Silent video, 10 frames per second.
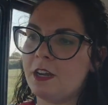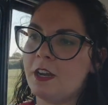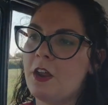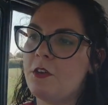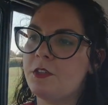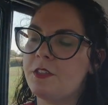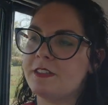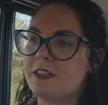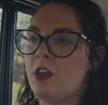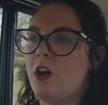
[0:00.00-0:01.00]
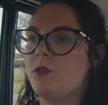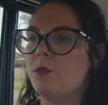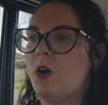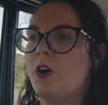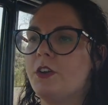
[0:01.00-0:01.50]
and I know that there's a lot
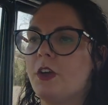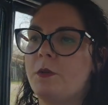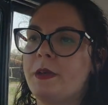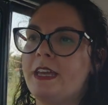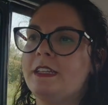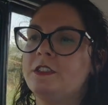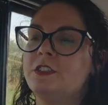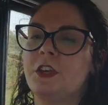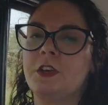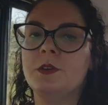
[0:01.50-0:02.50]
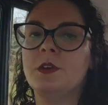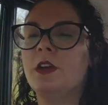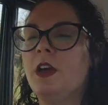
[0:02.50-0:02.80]
of work going into